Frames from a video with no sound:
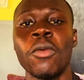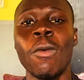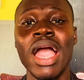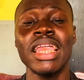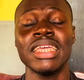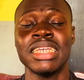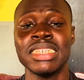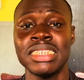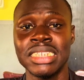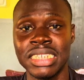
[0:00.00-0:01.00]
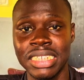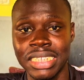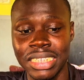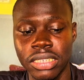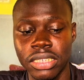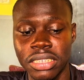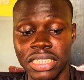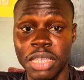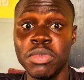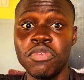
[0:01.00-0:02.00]
while in
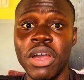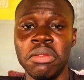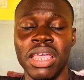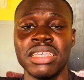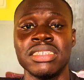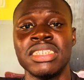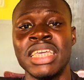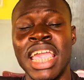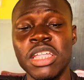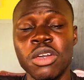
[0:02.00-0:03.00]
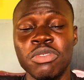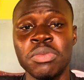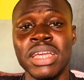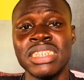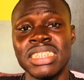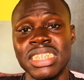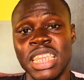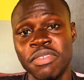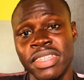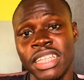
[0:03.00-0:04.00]
semi Fowler's, the head of the bed is
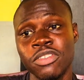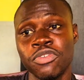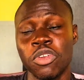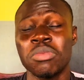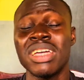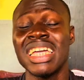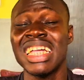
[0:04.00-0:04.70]
elevated from